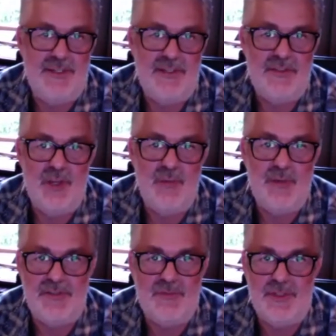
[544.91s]
You know, so
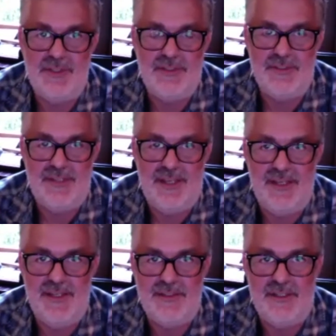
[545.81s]
much of what is on
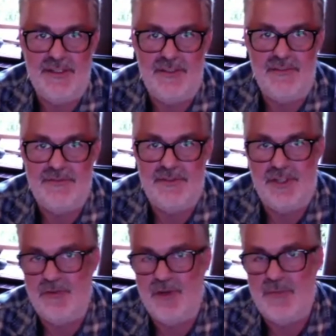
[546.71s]
telly is kind of
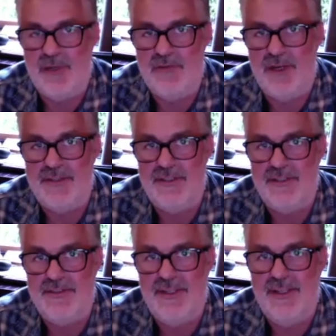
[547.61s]
show run by
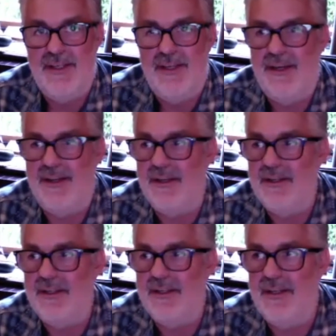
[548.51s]
writers, and
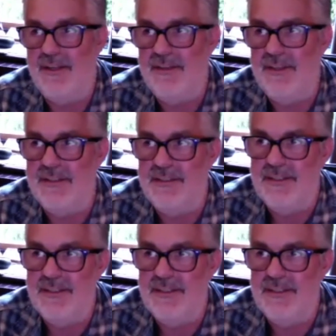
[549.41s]
I and I think